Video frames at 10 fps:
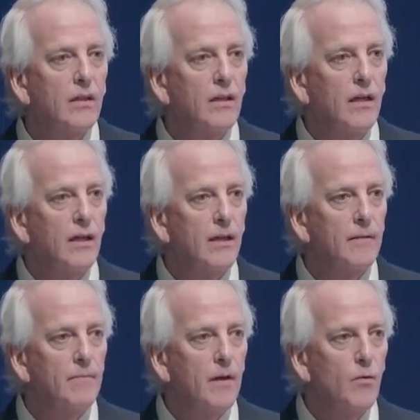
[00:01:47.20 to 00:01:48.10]

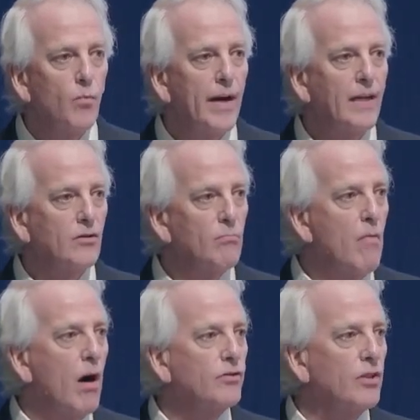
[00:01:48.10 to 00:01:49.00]
a way to
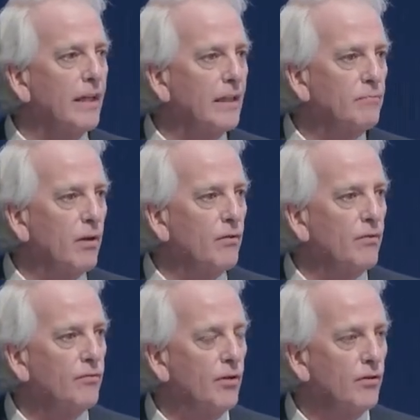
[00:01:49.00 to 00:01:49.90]
modulate both
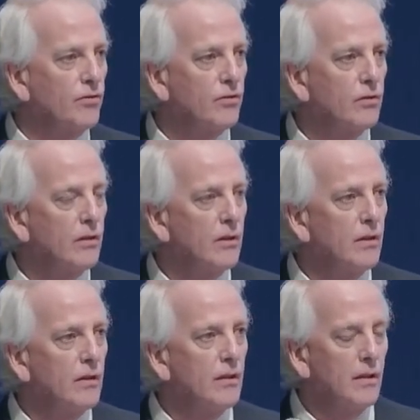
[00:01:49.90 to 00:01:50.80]
of those,
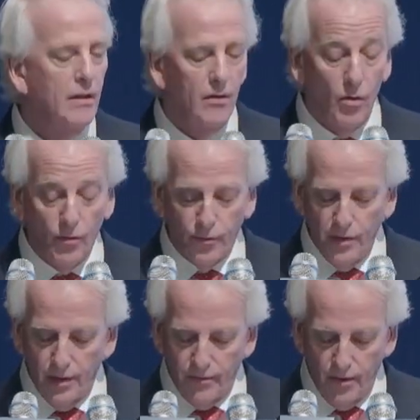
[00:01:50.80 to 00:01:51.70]
all
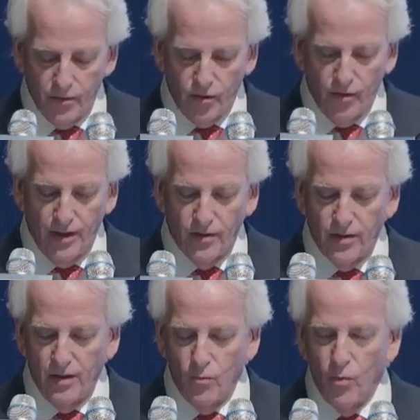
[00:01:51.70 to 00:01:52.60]
three of those trends
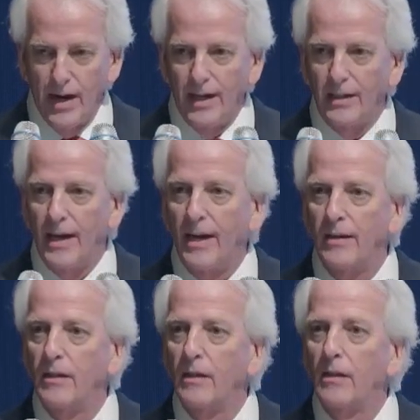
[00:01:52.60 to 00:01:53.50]
in a way that
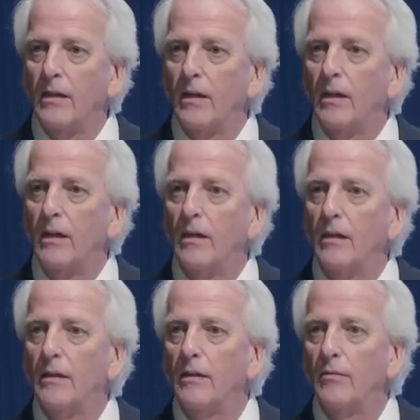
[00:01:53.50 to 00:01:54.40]

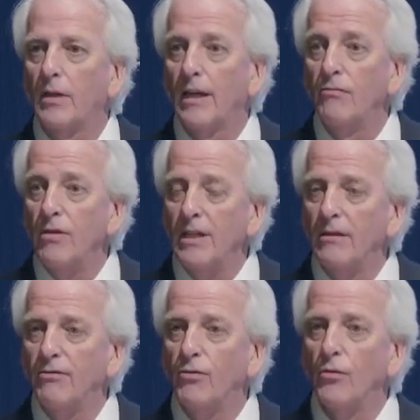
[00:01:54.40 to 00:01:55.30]
can
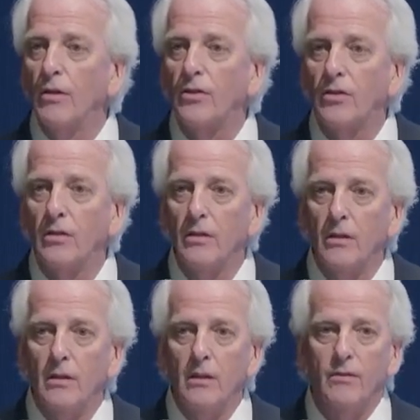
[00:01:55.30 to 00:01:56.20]
reinforce,
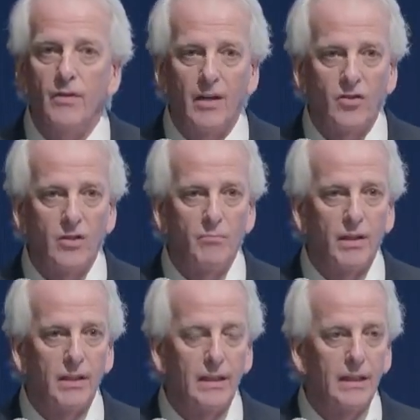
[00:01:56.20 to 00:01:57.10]
if not
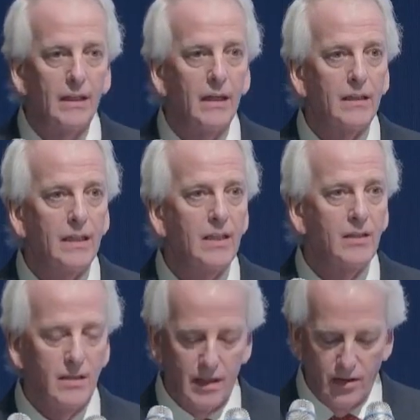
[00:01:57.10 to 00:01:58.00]
stability, at least
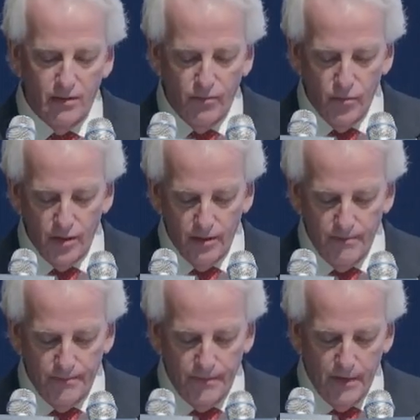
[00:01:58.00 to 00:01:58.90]
a sense of order.
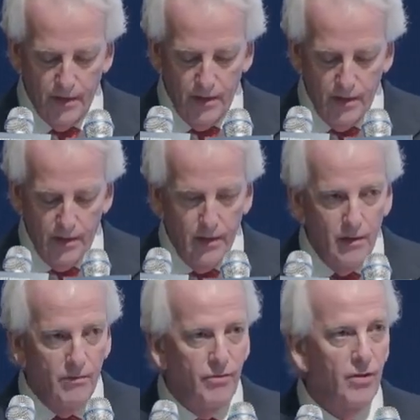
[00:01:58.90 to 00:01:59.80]

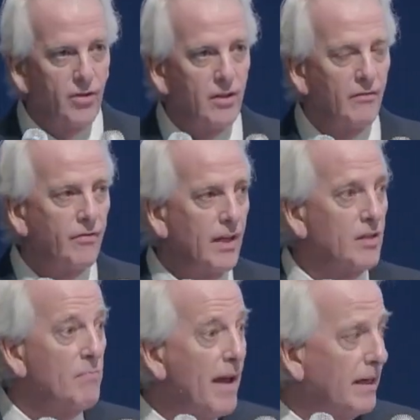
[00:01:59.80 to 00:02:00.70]
First,
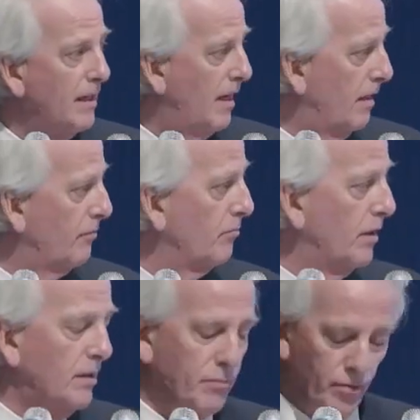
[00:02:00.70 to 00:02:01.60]
as many have
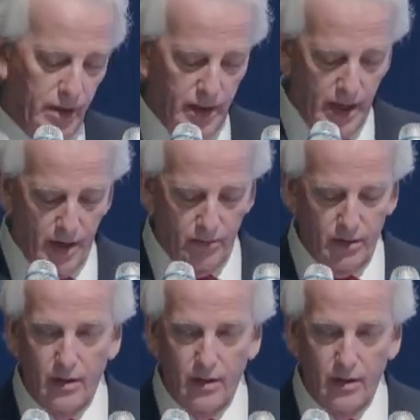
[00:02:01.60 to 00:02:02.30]
already pointed out